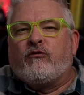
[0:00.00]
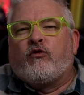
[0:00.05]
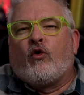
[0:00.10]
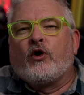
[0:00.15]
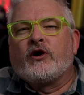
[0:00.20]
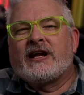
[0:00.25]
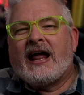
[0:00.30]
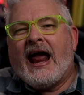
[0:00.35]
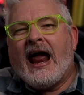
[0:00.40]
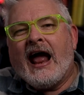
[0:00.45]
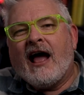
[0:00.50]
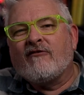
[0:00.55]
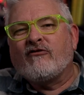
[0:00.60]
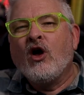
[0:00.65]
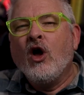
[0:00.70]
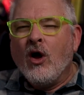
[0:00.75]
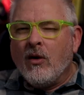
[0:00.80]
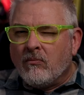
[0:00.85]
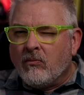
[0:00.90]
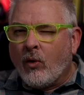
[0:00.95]
afford to have
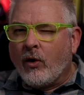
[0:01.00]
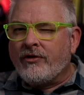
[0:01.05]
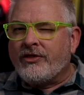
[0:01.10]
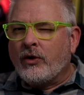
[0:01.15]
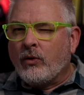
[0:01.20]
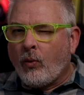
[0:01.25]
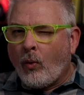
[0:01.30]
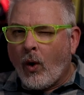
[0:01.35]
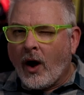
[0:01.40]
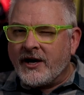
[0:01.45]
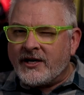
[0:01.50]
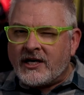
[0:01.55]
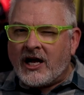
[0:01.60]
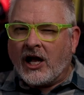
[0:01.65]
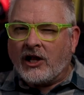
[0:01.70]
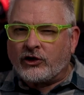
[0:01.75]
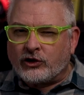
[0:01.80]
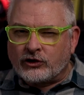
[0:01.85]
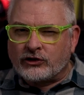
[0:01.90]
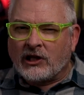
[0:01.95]
more than one
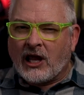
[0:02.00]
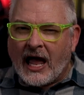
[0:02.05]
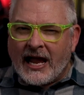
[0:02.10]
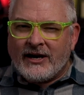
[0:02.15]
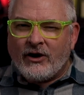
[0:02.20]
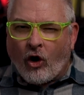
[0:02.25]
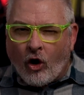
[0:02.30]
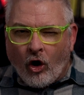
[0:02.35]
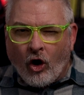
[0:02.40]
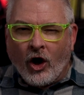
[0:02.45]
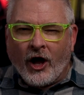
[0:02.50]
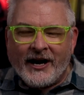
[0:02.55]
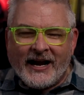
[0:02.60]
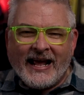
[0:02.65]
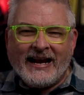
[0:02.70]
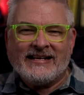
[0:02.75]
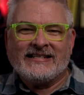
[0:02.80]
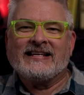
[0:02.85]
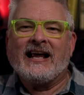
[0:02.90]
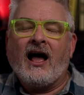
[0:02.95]
colored light on
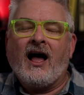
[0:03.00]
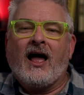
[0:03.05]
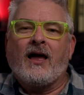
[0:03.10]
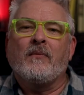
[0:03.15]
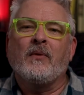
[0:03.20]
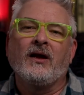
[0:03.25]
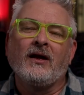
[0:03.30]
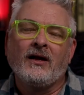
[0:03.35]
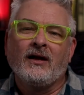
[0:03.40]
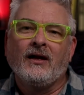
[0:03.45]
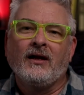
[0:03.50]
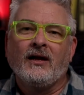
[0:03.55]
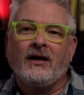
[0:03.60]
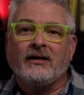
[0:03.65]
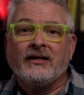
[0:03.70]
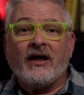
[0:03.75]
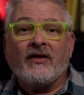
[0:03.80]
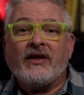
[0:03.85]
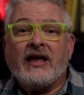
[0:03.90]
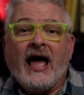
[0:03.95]
at a time.
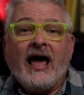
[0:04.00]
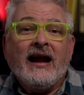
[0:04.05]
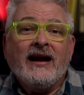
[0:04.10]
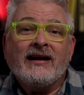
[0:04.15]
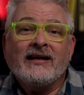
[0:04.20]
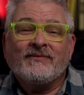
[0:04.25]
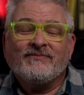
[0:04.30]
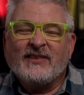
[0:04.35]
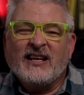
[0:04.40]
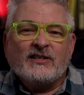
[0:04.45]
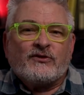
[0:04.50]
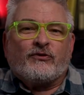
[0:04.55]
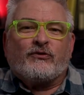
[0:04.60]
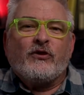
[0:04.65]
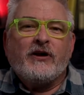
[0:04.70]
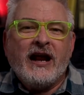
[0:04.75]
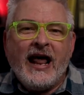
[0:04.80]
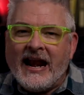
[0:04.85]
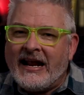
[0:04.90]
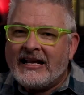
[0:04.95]
Now, the editing, it's
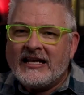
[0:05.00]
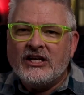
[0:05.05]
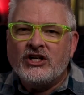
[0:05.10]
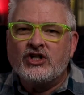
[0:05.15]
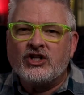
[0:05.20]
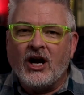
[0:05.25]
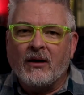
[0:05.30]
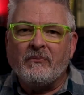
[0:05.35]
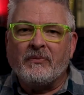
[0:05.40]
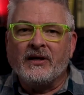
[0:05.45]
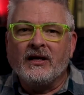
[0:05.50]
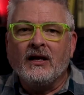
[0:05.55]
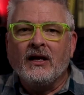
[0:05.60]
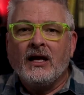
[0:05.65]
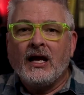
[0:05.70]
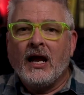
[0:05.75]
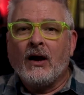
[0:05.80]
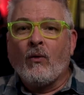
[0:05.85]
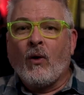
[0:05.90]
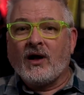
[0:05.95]
frenetic and jumpy,
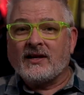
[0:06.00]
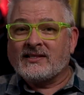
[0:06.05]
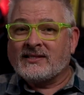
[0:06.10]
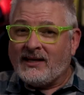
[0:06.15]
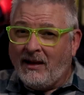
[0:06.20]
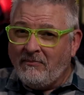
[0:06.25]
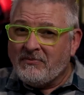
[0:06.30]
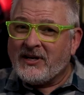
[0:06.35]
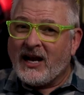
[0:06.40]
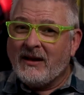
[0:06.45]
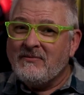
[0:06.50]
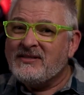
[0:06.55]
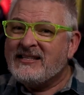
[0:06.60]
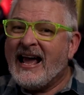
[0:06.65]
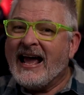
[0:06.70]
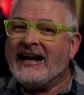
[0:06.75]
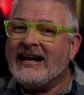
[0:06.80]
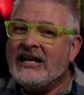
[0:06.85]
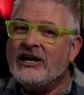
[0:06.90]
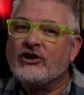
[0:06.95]
and while sometimes
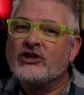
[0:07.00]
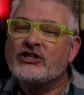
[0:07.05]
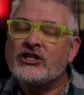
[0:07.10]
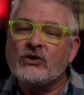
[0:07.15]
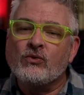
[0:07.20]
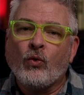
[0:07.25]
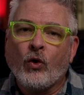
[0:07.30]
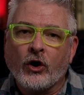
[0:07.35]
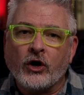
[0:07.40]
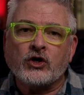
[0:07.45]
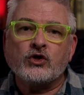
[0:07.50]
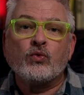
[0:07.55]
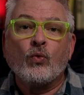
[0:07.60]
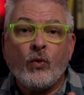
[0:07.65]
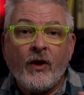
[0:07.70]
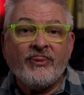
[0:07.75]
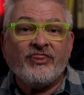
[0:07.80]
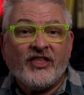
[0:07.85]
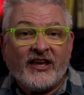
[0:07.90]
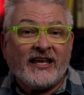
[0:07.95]
that energy works
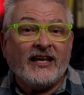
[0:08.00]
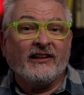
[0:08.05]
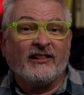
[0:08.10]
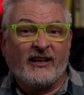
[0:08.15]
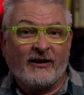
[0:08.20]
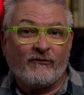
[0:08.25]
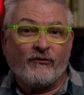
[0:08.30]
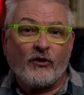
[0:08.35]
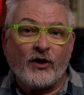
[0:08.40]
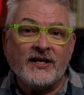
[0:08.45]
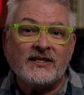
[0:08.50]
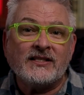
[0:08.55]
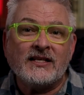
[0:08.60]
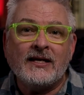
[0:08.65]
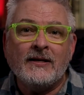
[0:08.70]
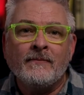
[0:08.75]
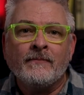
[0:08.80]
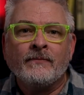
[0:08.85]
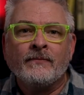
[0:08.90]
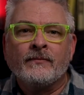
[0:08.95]
with the killing
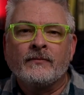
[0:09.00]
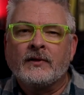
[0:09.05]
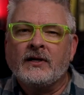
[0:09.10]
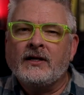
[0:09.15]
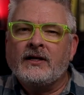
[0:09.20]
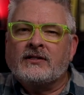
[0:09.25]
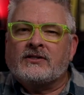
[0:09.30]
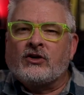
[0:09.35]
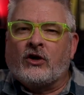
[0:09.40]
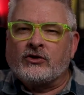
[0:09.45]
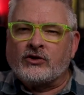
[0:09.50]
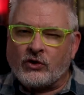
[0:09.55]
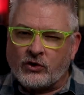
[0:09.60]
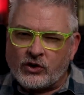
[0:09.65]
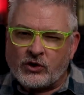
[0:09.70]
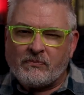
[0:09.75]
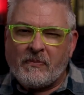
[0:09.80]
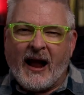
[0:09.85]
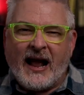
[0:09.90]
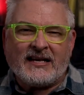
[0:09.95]
frenzy, it's also
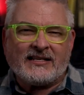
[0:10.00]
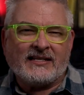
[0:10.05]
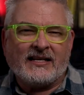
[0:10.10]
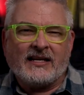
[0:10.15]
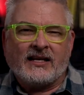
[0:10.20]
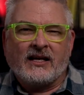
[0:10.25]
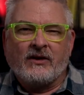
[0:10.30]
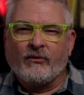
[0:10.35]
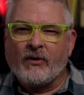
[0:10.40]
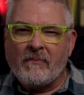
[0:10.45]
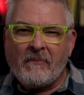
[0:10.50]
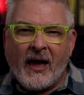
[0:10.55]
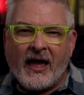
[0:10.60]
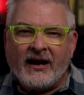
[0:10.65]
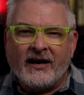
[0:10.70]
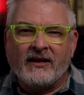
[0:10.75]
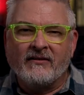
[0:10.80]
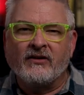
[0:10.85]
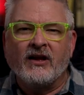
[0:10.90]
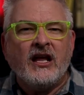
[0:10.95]
spastic and
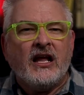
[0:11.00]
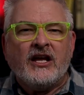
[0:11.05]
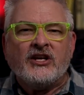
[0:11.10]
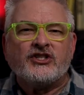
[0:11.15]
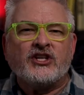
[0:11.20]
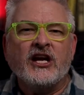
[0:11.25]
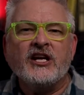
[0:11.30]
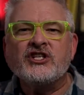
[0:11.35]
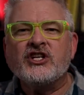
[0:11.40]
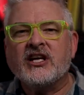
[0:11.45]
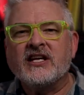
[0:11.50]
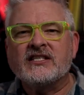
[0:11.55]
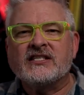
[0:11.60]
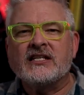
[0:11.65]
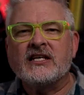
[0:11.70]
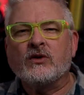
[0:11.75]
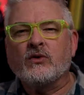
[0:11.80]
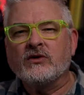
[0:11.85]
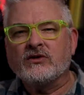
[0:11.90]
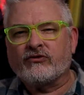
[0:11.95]
repetitive, changing a
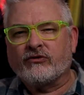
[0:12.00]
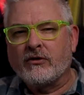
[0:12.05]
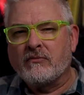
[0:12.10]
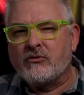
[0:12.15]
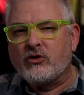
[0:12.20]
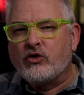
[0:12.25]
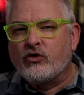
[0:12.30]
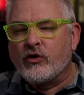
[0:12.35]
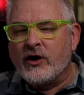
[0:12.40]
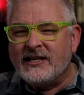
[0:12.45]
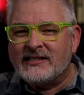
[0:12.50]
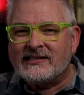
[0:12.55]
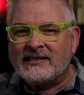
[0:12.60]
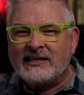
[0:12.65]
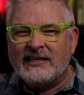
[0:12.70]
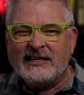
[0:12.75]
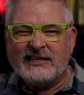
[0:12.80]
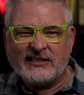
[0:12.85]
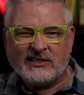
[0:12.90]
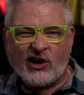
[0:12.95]
sequence from
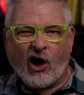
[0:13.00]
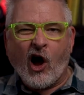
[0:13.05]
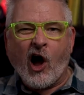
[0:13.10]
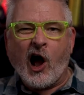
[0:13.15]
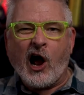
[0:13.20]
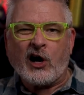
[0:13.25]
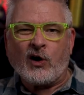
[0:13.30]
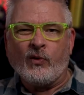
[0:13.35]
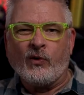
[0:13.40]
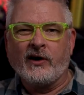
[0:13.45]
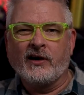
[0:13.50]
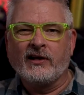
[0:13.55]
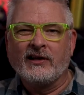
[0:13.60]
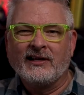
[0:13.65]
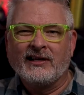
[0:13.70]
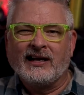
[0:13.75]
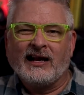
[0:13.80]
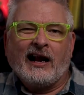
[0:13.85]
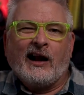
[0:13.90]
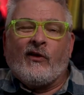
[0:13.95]
grisly to awkward,
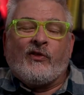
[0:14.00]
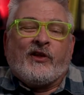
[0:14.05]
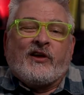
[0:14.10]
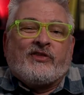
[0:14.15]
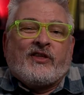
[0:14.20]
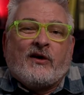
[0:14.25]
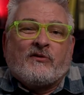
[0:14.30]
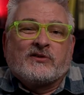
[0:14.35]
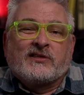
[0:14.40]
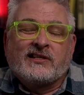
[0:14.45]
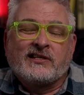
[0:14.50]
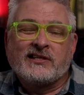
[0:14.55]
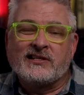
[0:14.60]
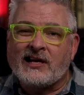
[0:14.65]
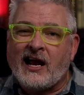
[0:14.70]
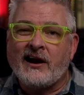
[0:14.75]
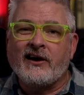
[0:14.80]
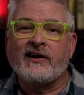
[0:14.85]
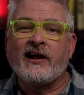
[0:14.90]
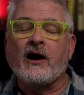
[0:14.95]
and I don't think that was the
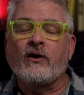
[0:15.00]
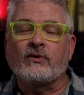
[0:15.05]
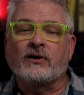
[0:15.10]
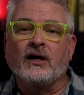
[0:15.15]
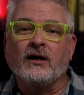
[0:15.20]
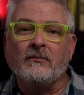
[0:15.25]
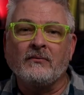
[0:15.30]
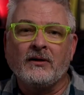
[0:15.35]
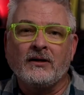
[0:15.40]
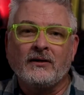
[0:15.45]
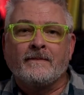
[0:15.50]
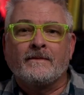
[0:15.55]
desired outcome.